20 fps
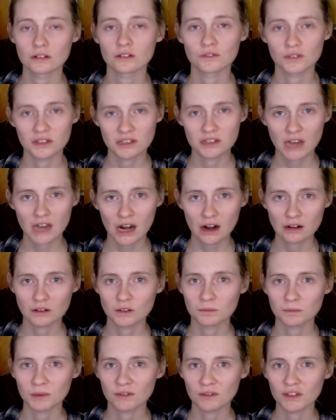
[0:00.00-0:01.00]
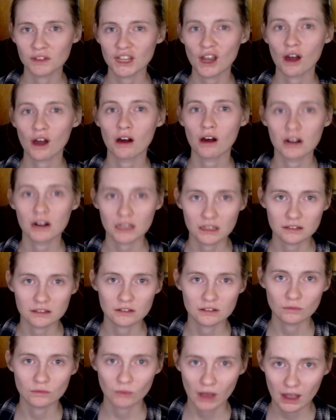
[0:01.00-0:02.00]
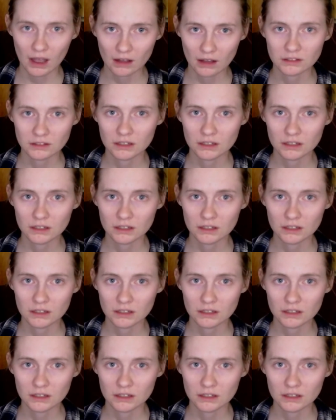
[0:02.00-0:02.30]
for these characters, but for the audience as well.